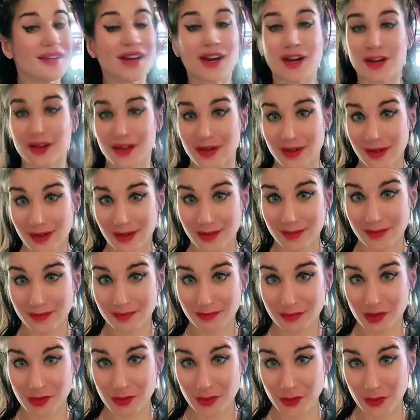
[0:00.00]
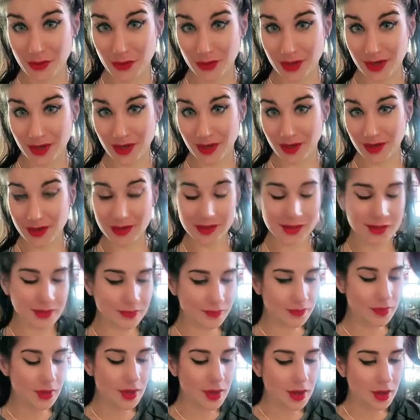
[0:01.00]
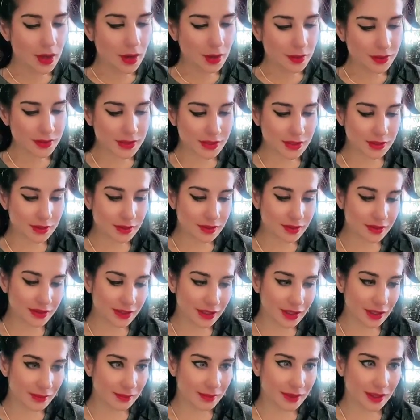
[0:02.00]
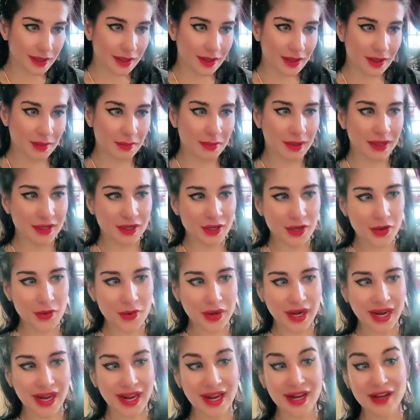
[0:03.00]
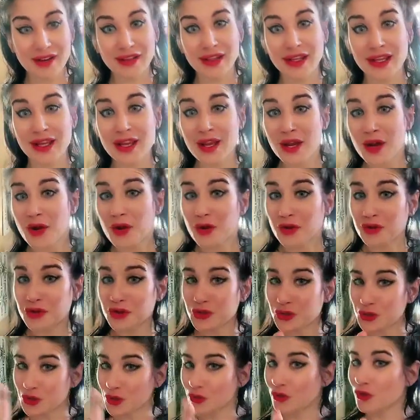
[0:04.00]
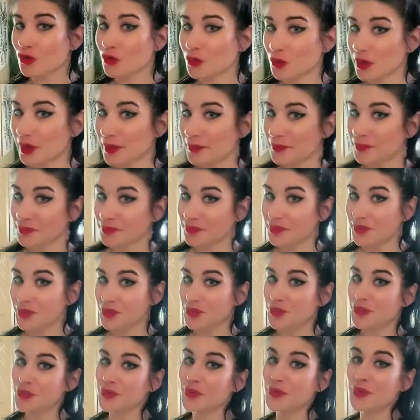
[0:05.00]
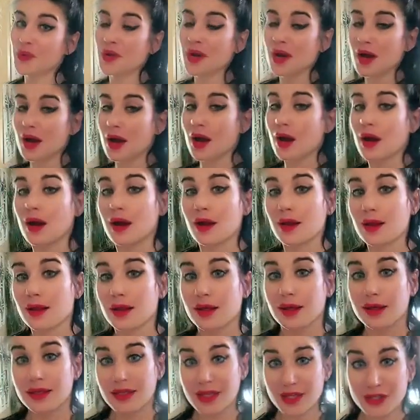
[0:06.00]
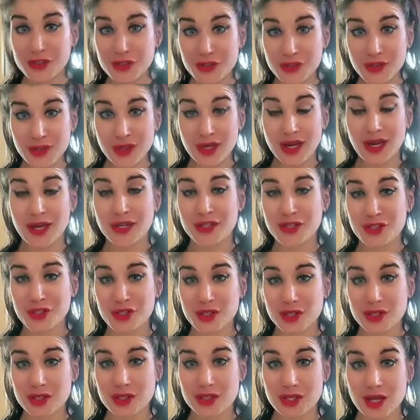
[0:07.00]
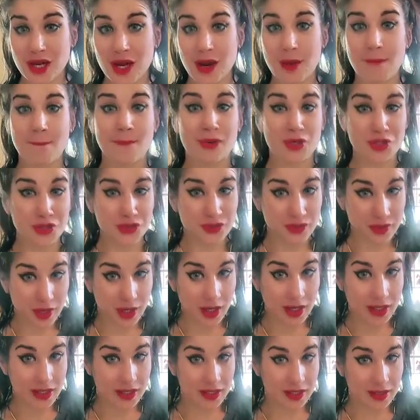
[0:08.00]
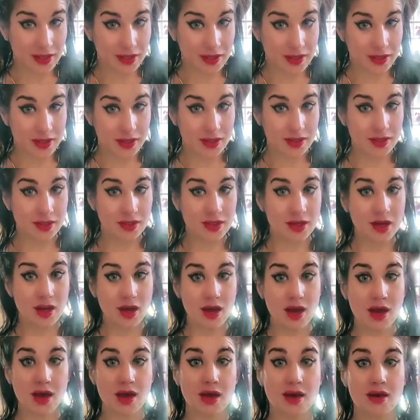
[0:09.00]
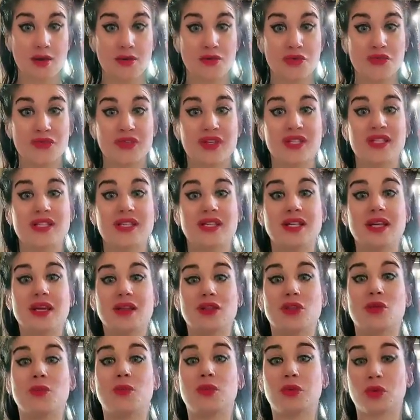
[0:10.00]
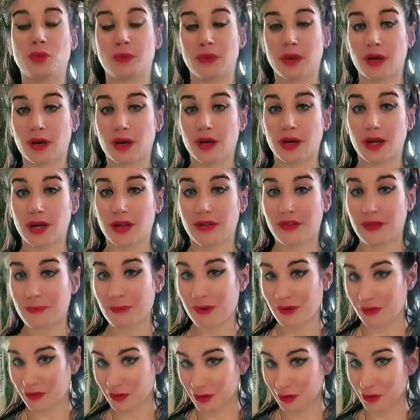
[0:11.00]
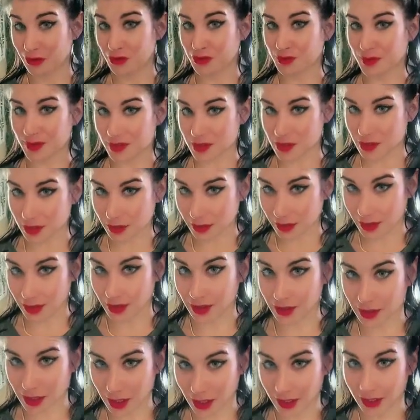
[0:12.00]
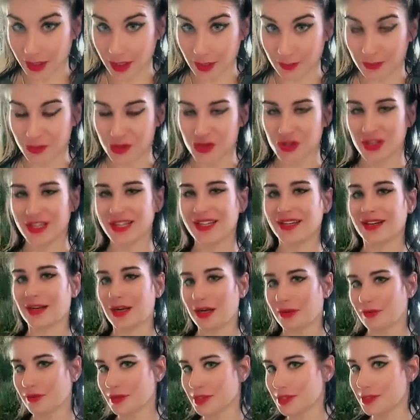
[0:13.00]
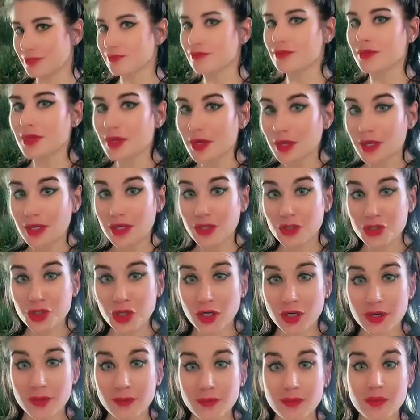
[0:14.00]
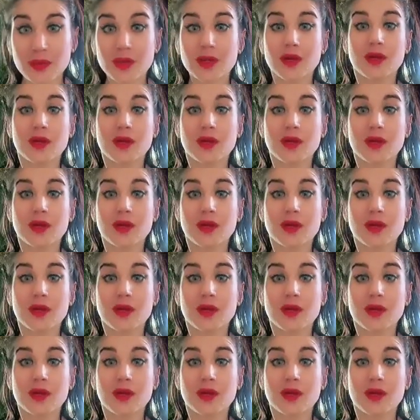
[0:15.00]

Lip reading: gardening, to be quite honest. I'm sitting there thinking about it, and I'm like, no, I act like it's a 2-for-1. So yesterday I just got a bunch of cuttings of this yellow Plumeria that my friend was basically cutting up and trying to get out of his yard.